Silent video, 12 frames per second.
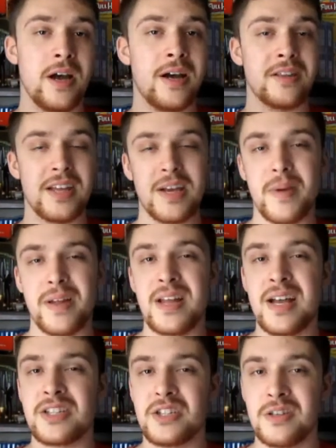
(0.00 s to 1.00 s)
Unlike my
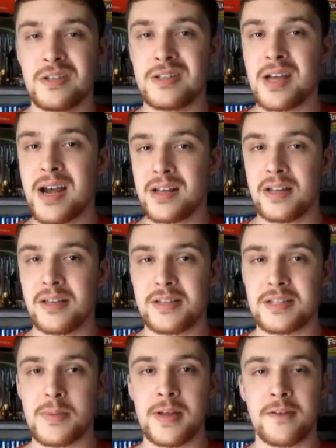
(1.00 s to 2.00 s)
last year's highly
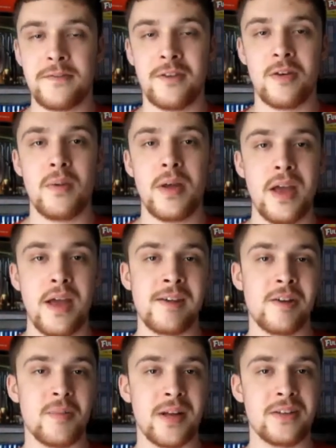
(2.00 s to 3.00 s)
anticipated film,
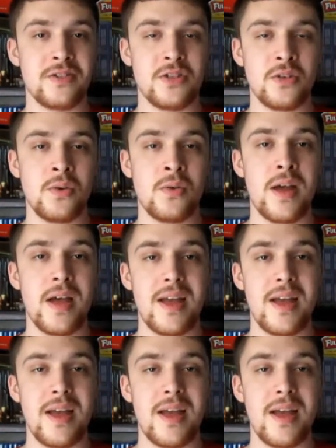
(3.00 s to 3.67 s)
Anchorman 2,